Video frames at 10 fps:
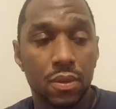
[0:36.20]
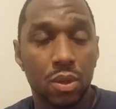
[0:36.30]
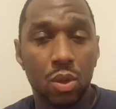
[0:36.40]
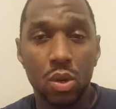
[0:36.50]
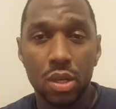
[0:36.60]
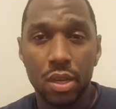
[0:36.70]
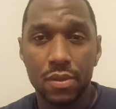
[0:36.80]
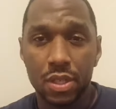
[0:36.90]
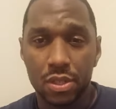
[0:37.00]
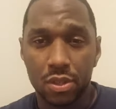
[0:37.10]
the Lord
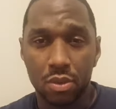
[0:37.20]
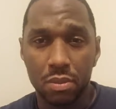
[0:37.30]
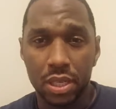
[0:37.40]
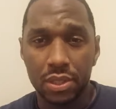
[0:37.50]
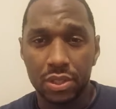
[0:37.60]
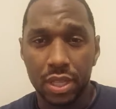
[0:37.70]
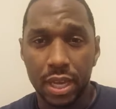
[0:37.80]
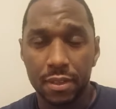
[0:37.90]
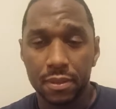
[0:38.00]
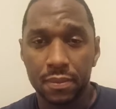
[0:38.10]
loves us so much
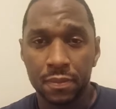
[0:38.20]
that